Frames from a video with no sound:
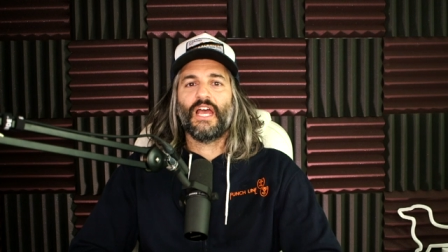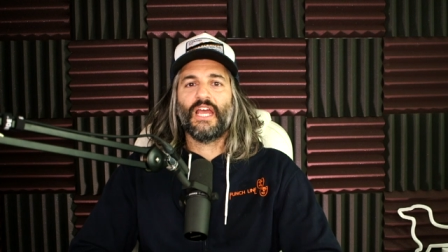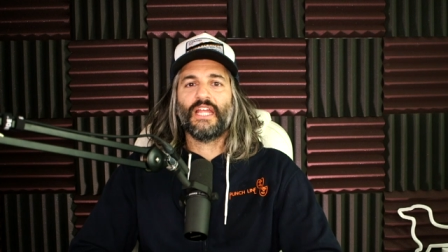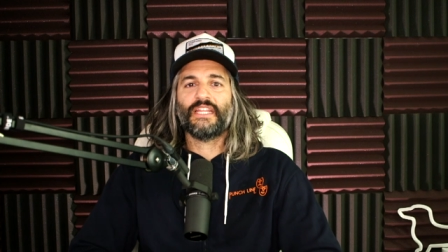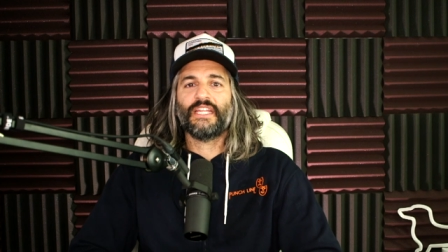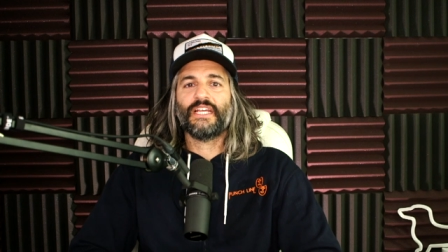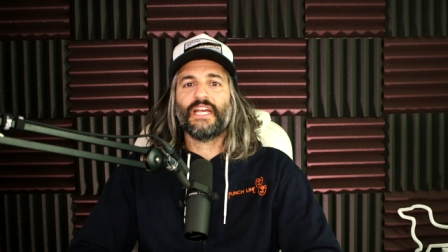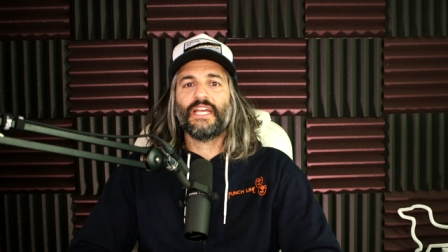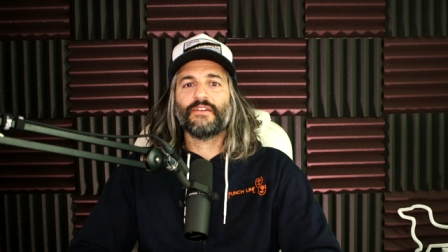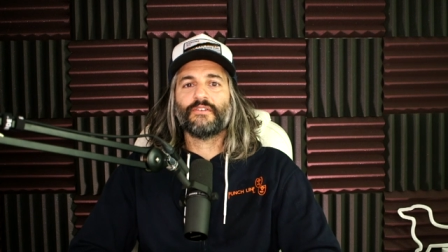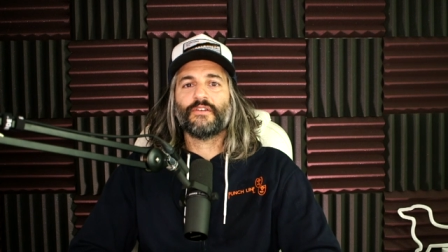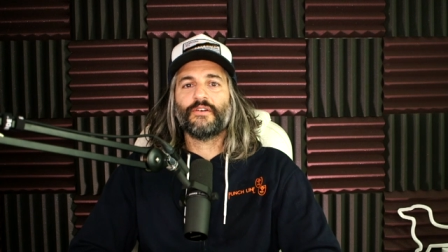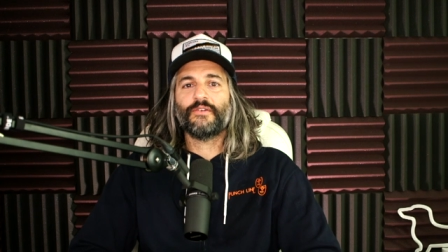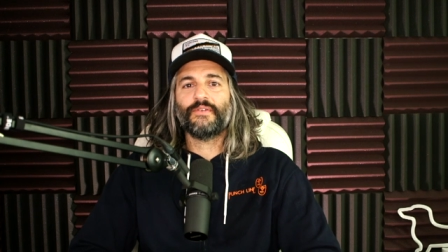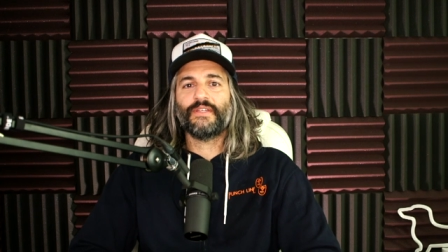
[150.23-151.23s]
I think I have
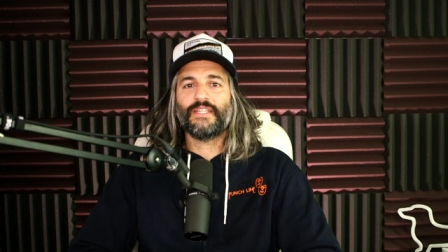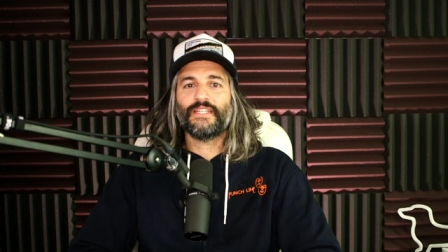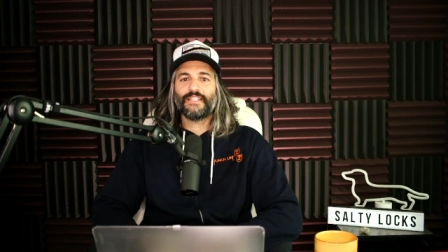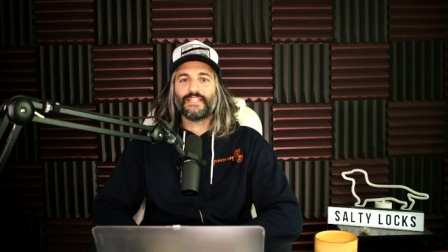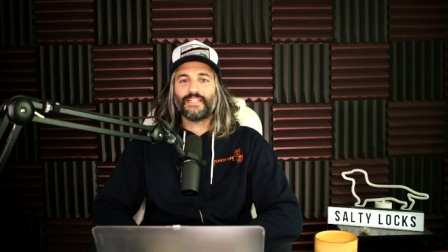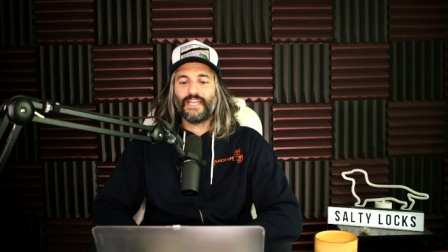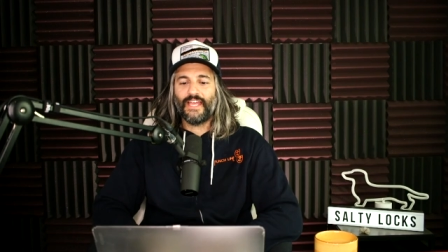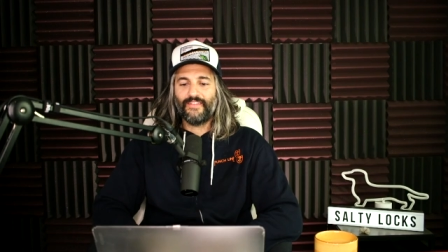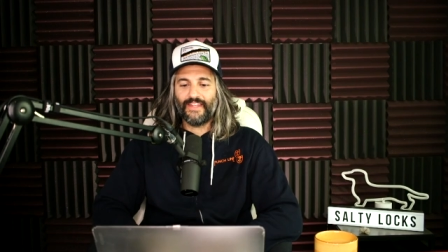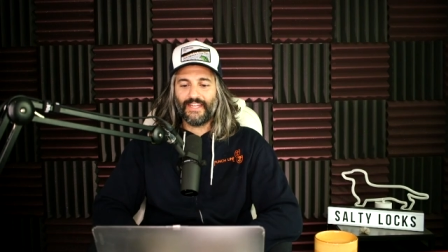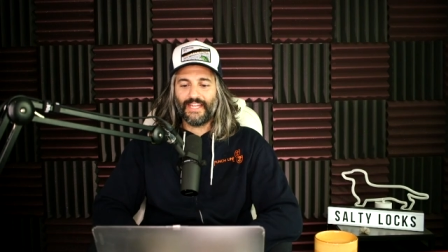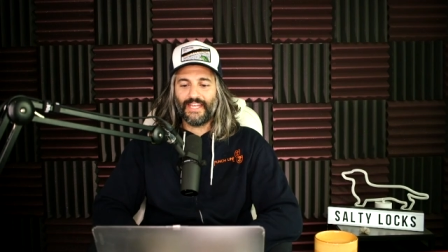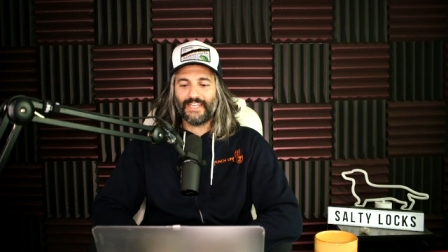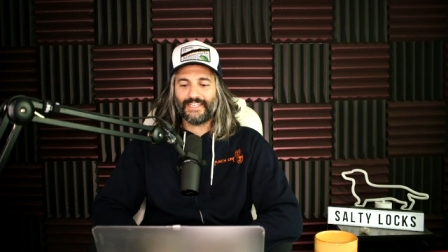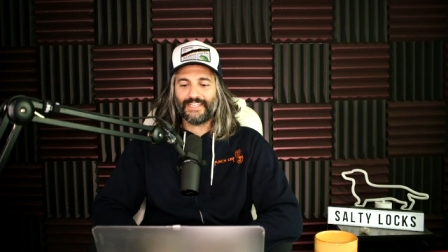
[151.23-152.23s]
COVID. And
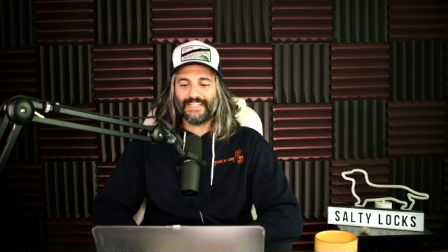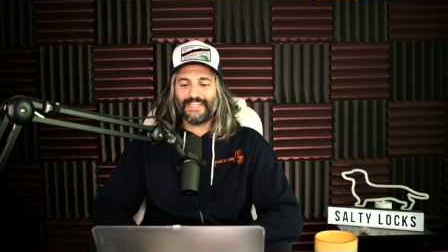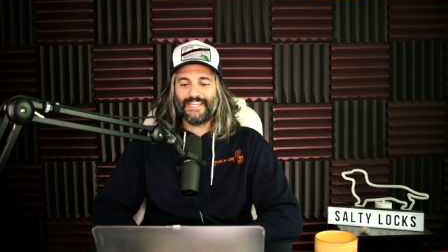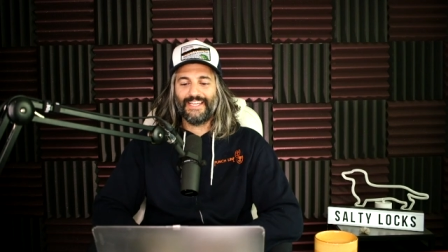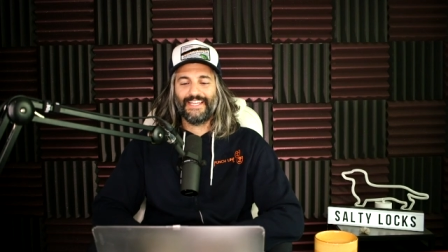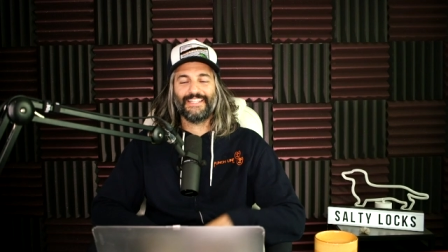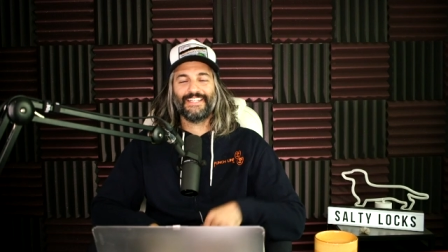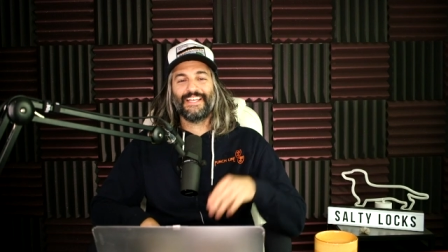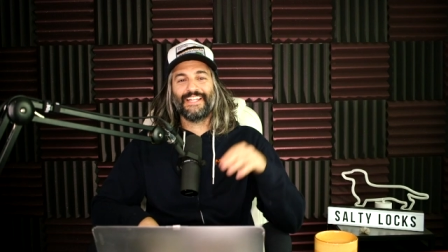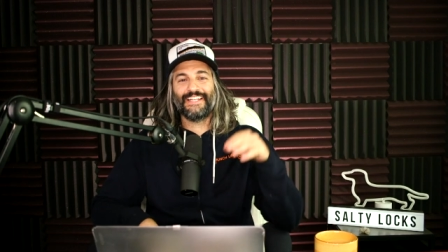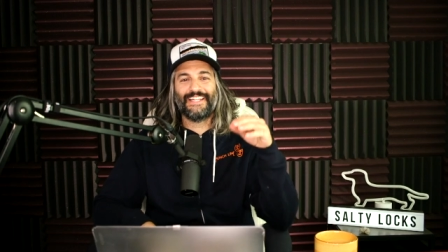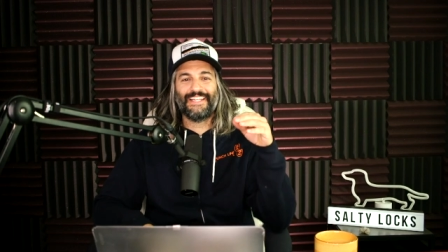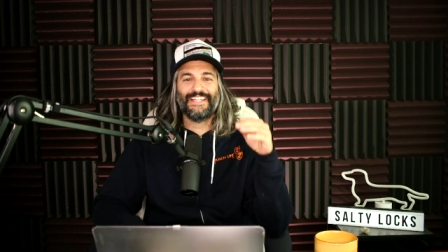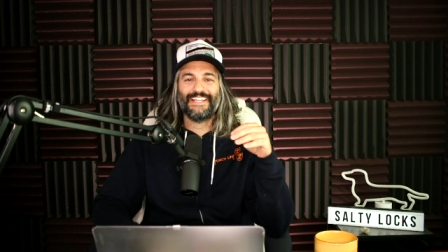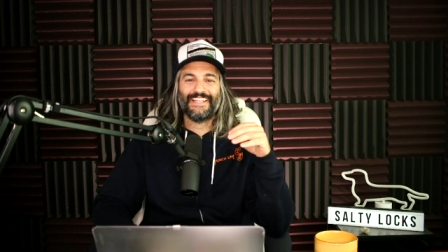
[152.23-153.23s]
then
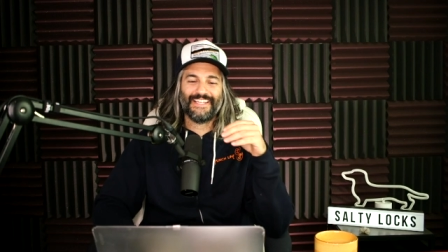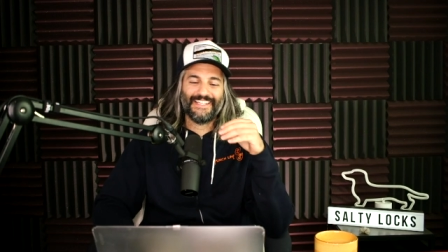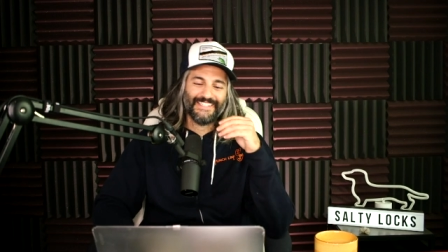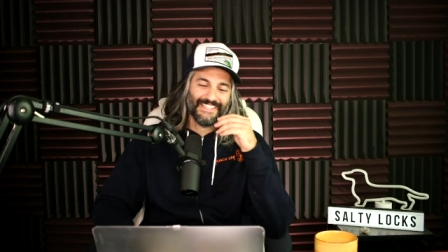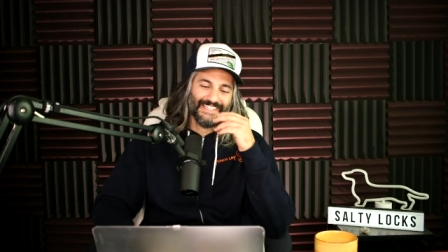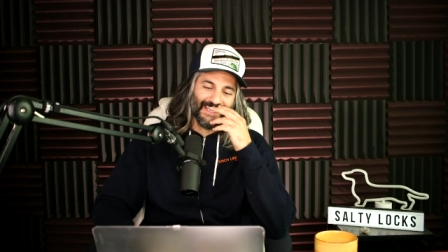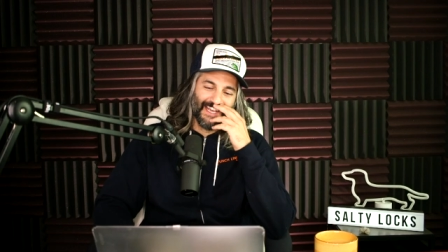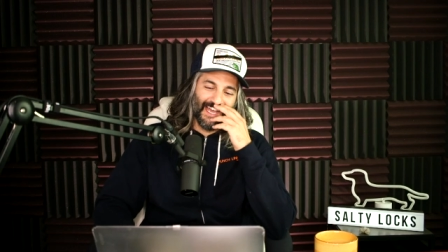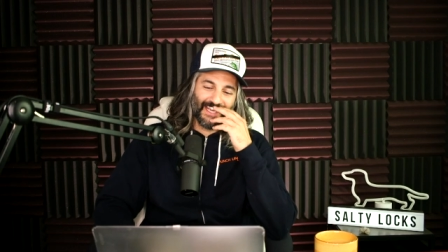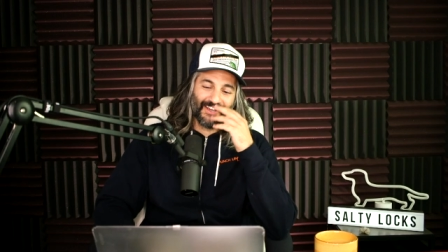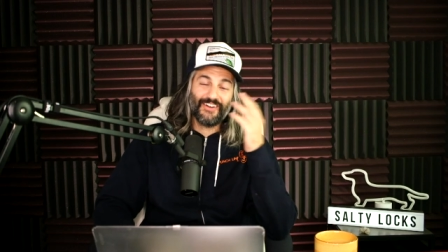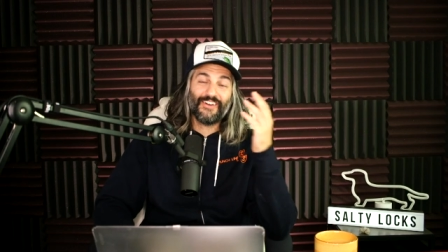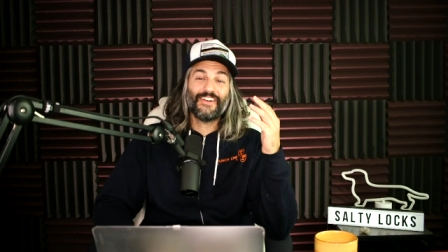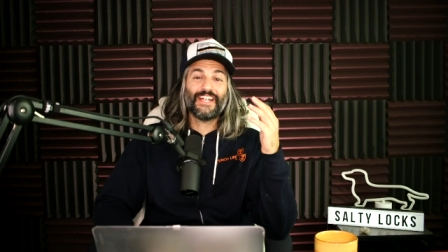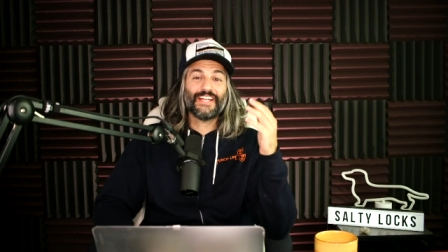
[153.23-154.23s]
I
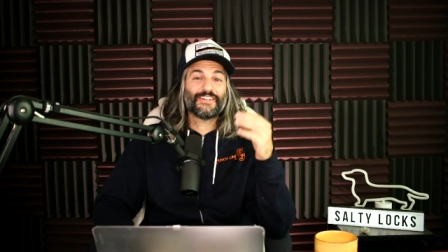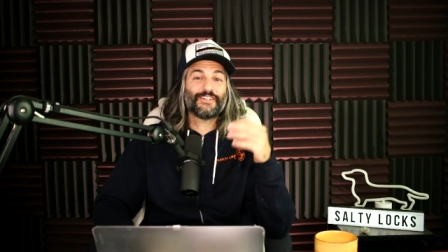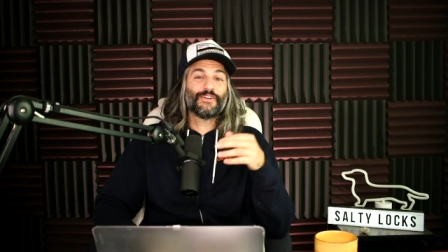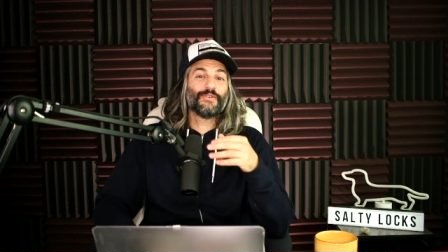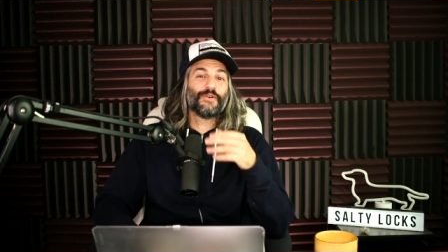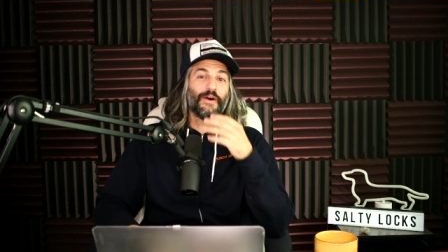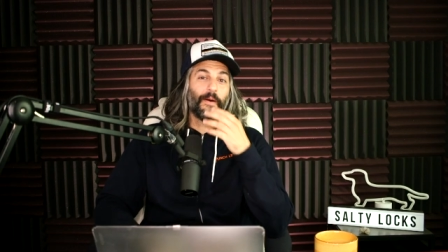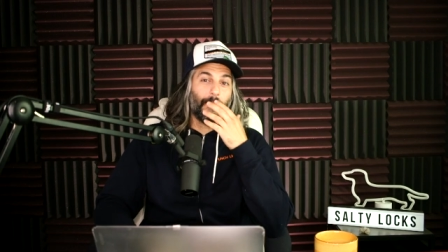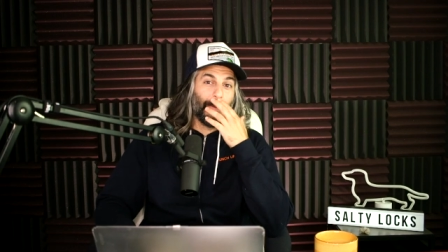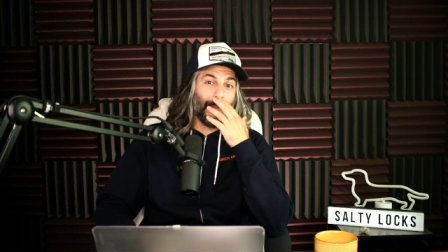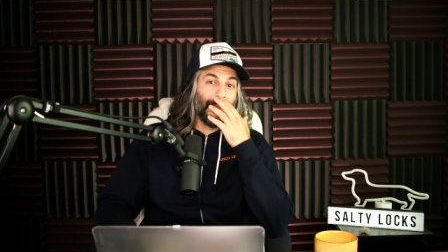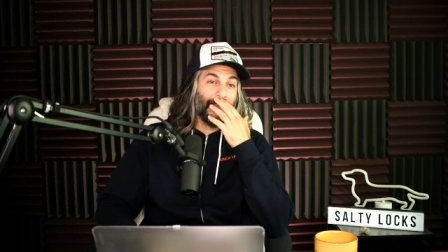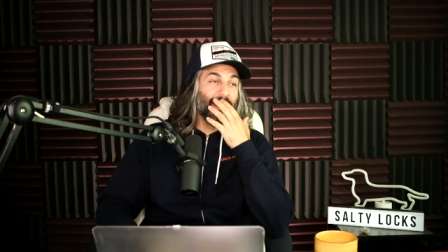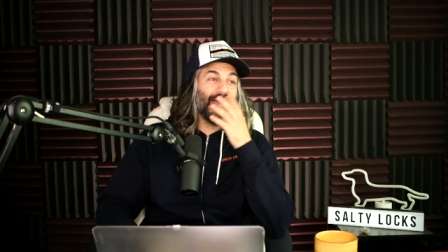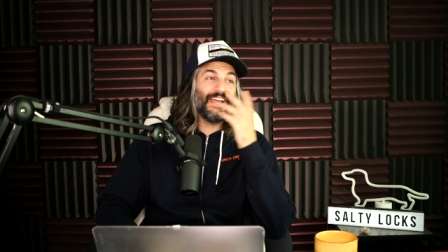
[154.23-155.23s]
go, all right, cool. Well,
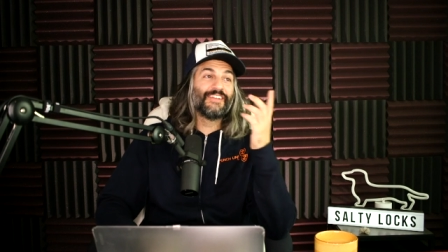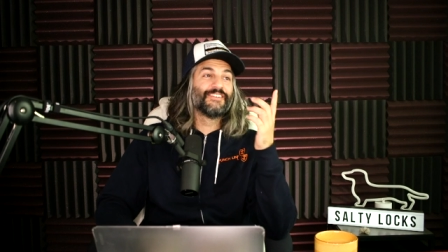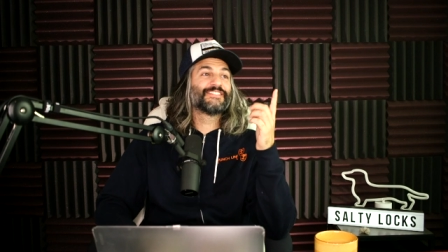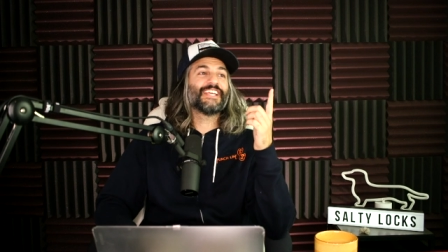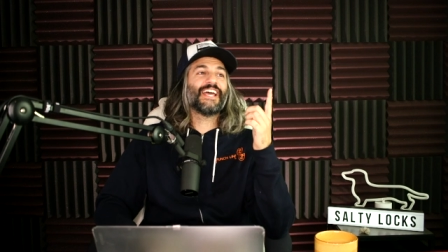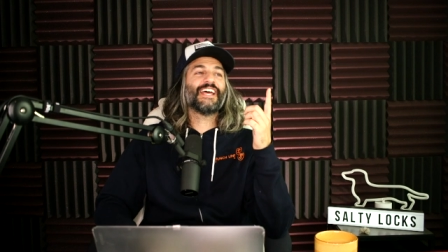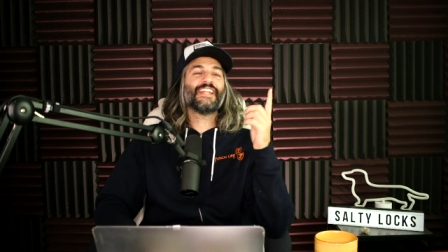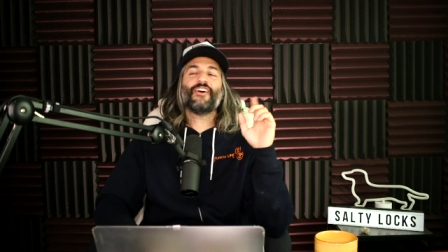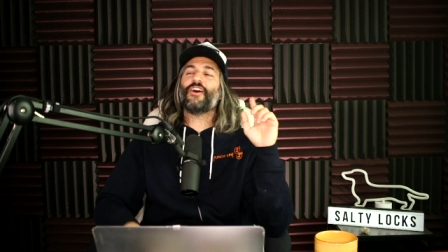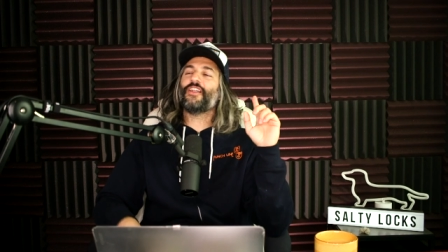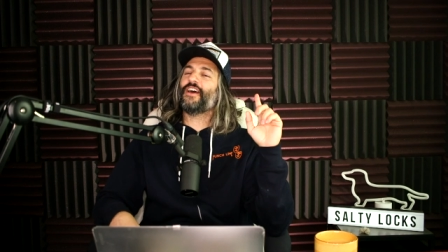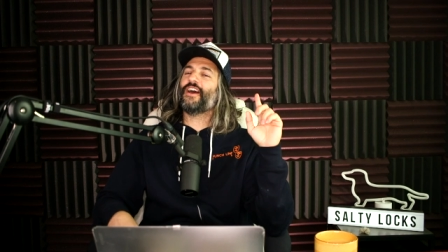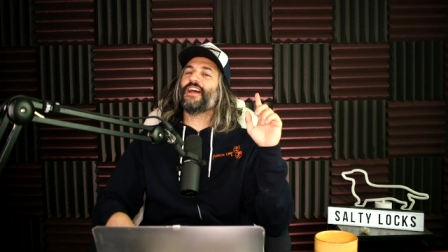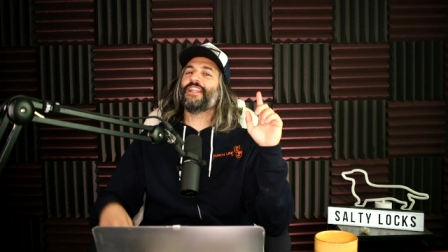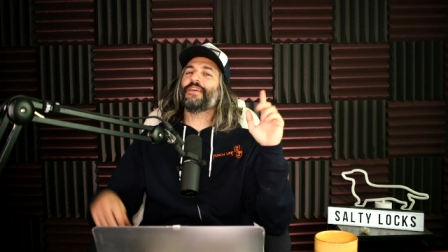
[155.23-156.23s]
yeah, you said, hold on.